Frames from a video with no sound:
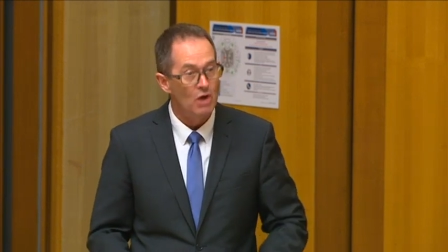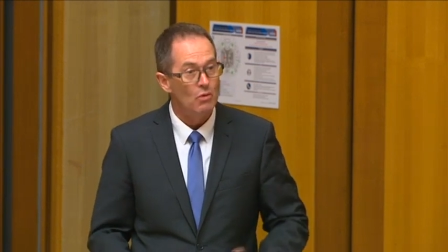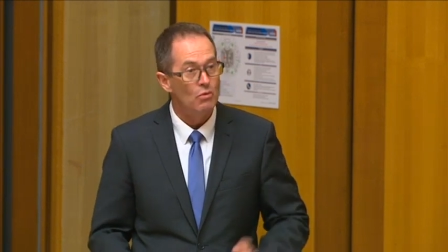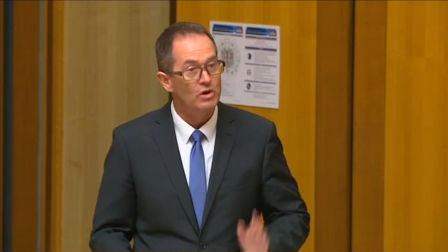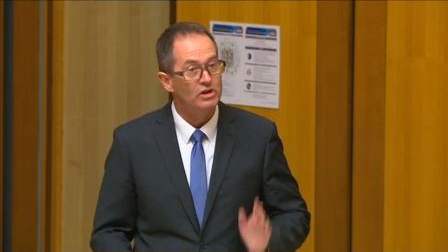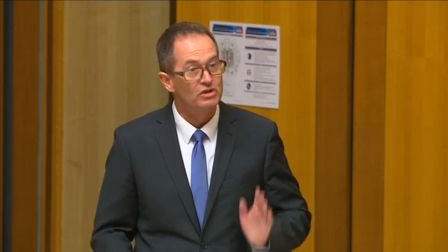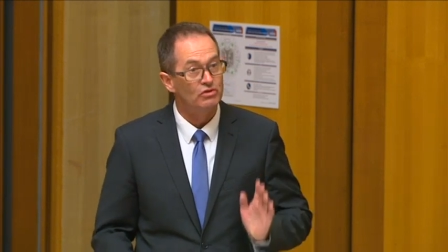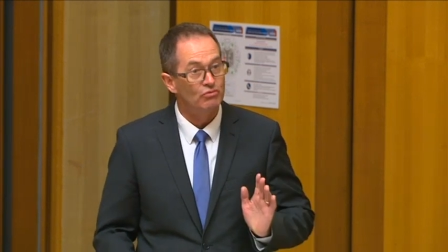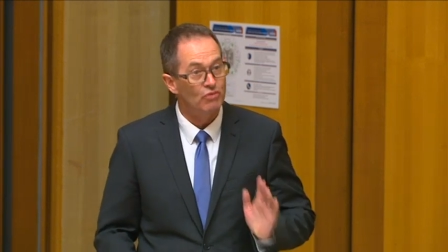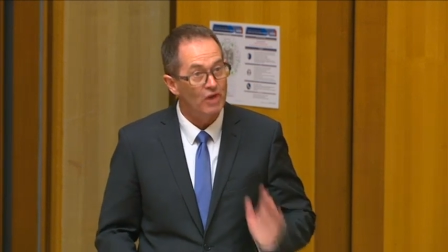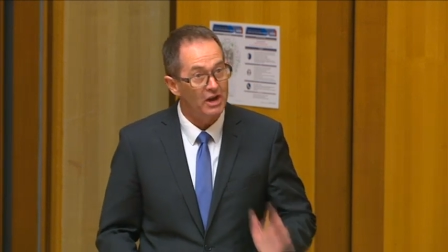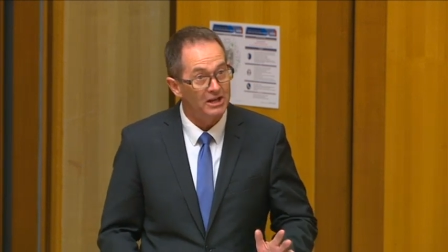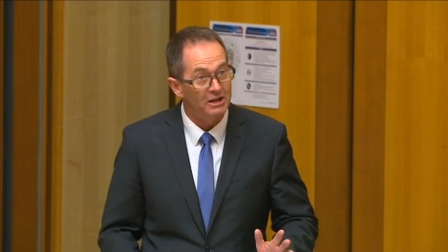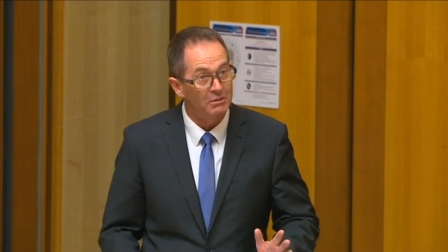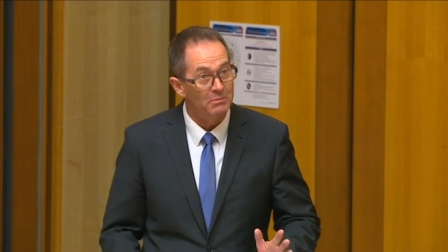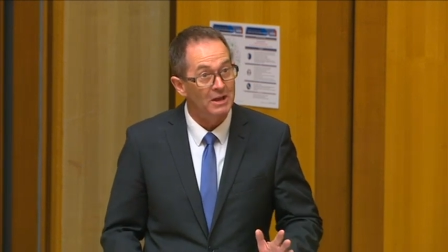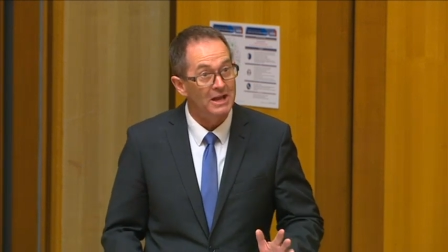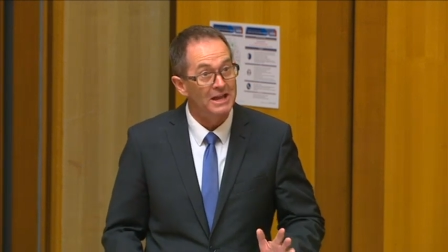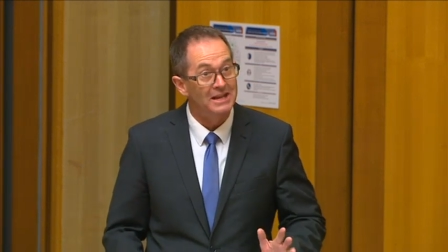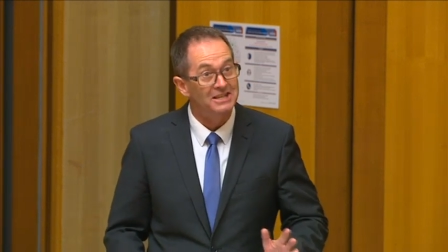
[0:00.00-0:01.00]
which
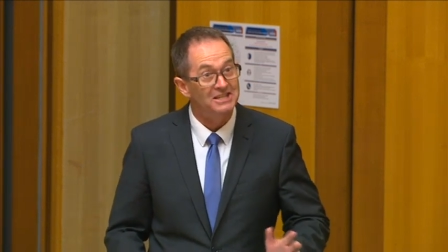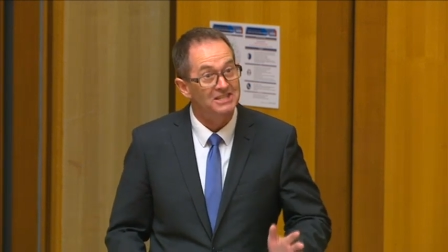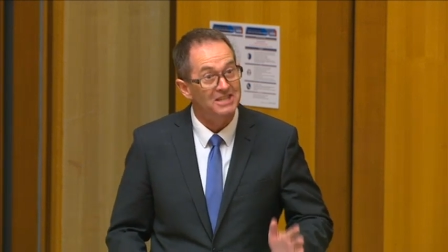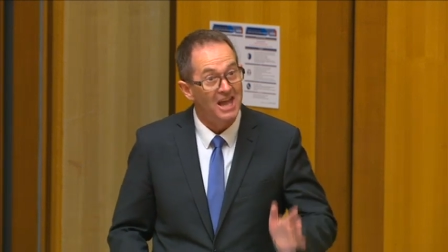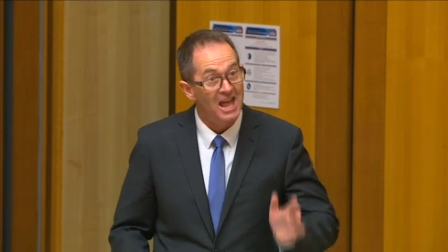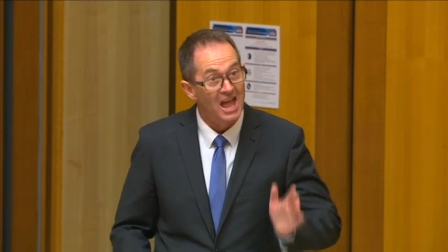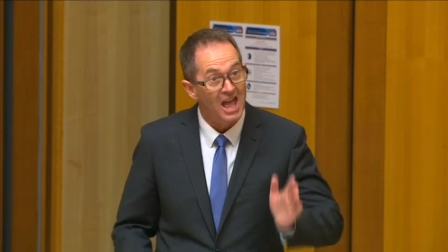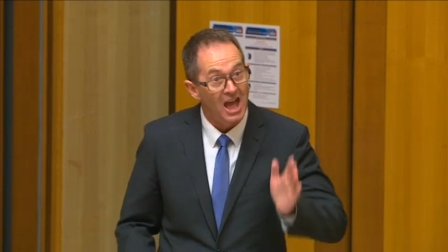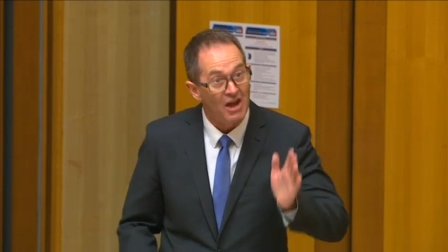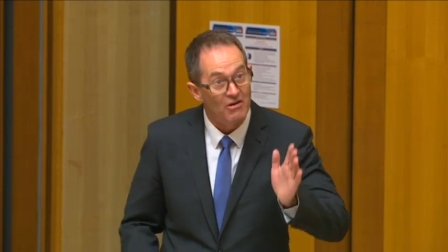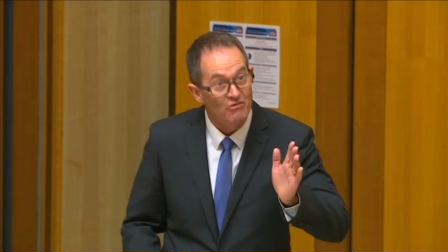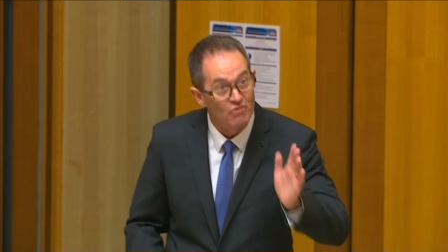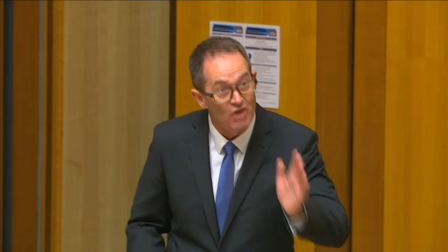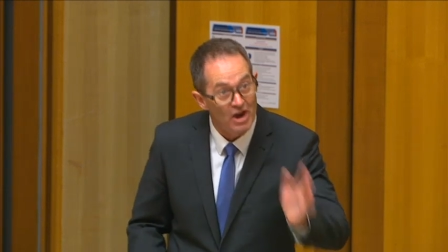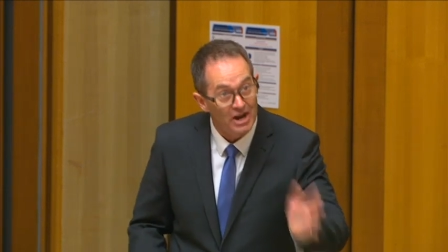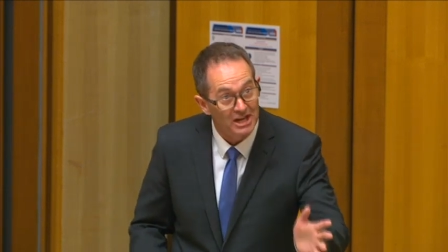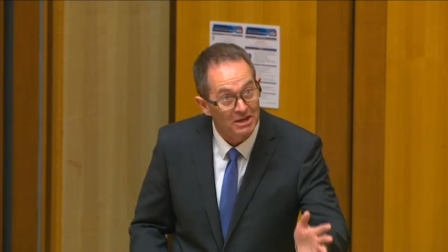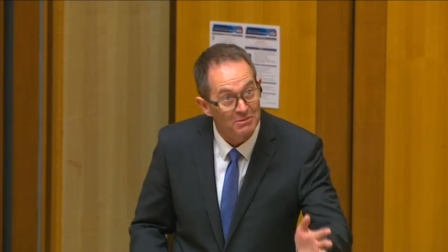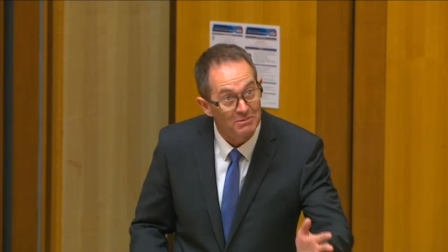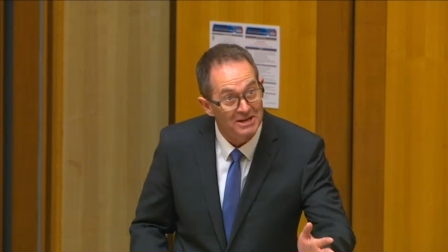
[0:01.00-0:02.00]
recommends at
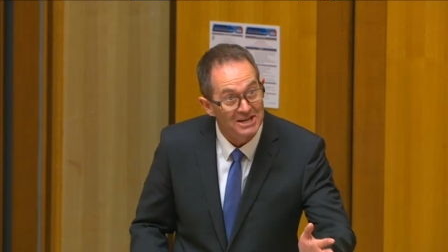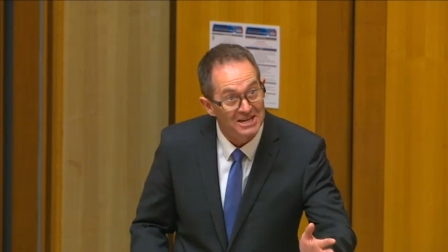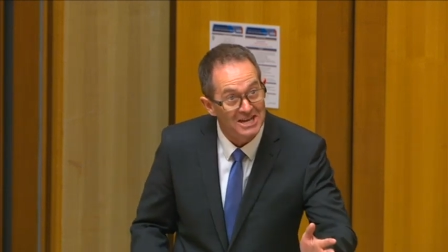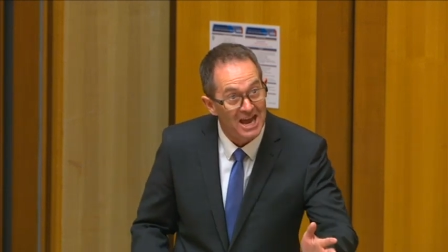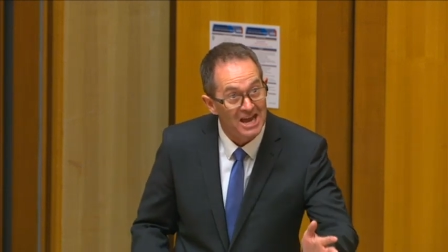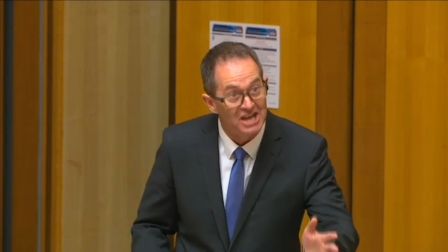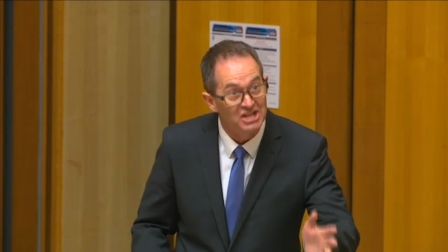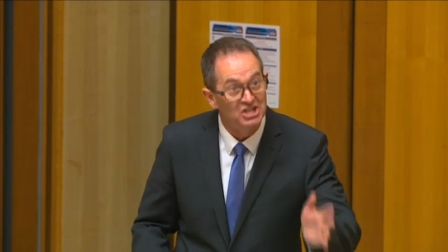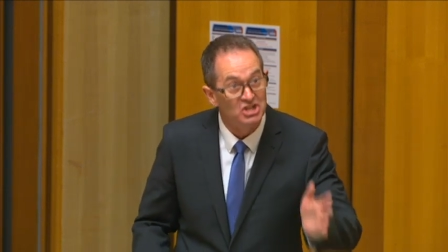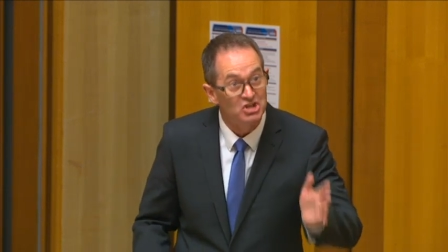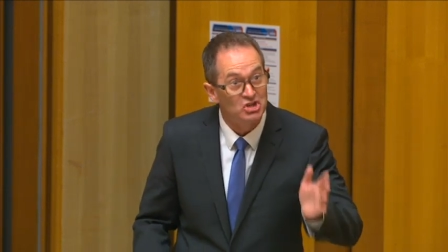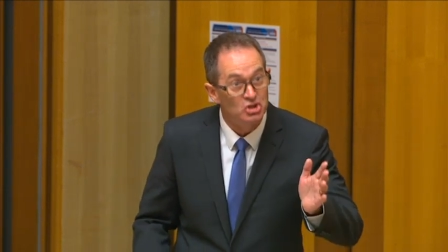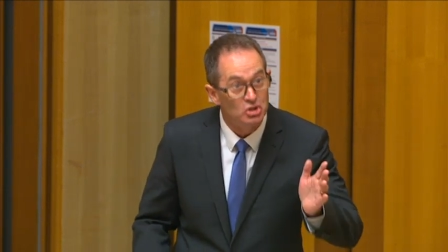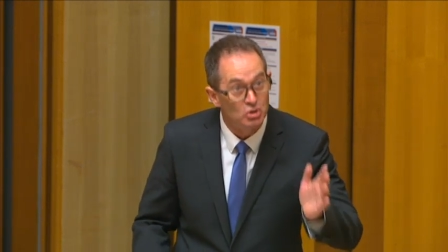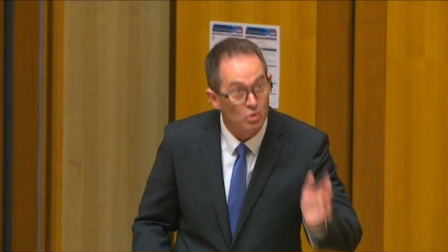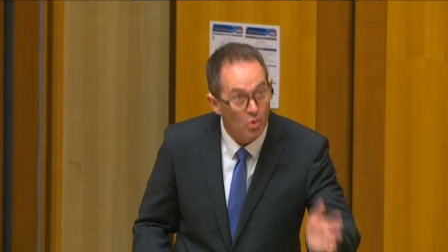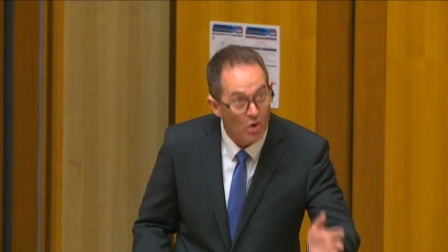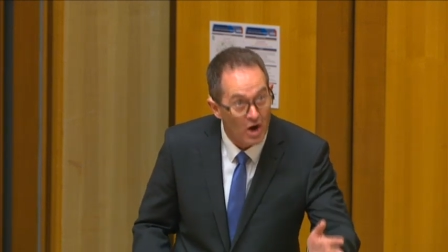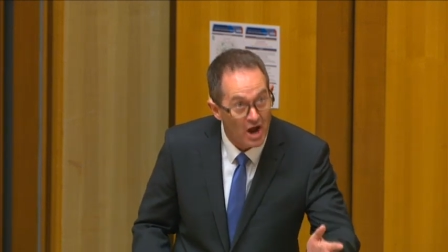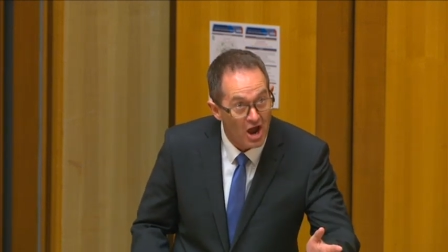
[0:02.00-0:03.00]
recommendation
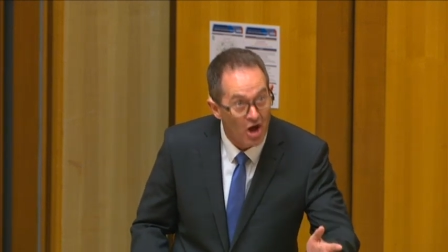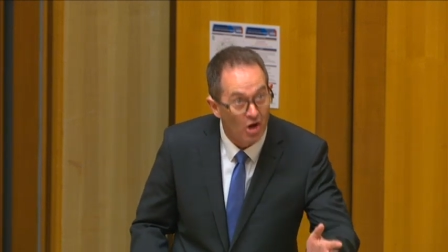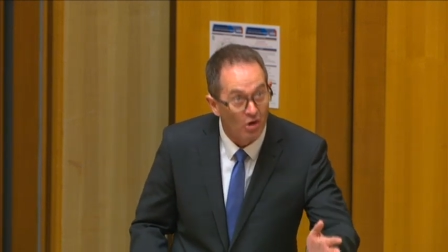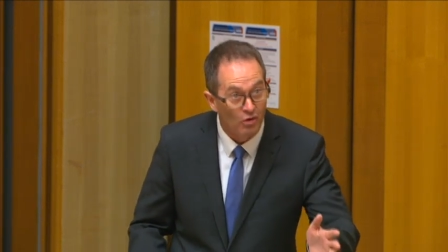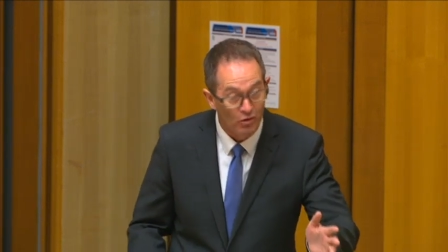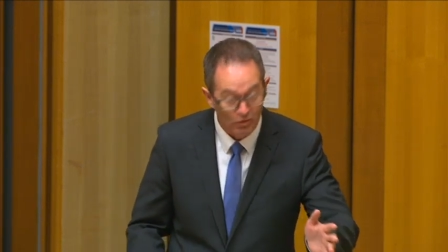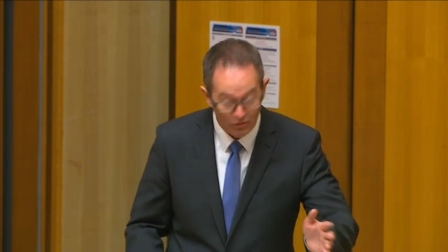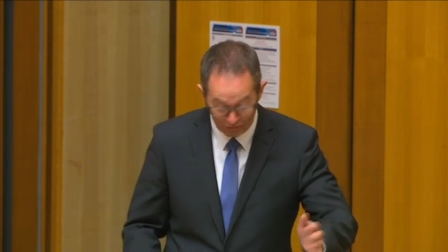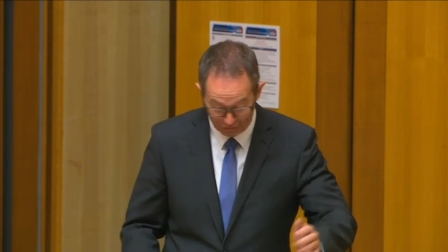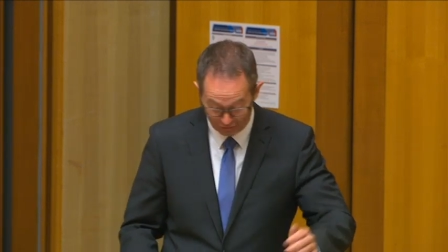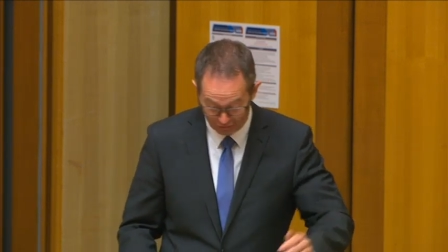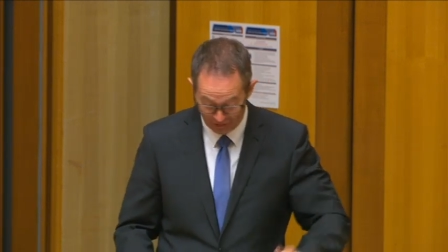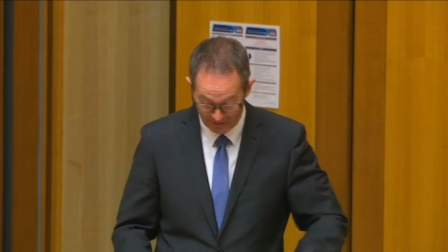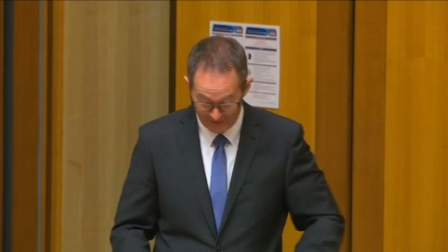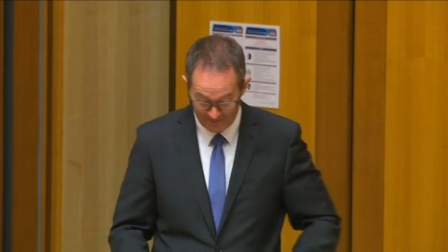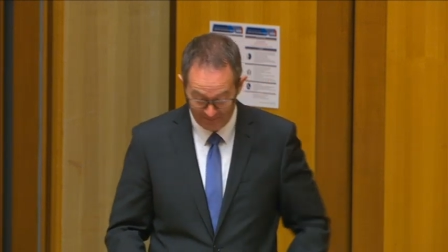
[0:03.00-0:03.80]
12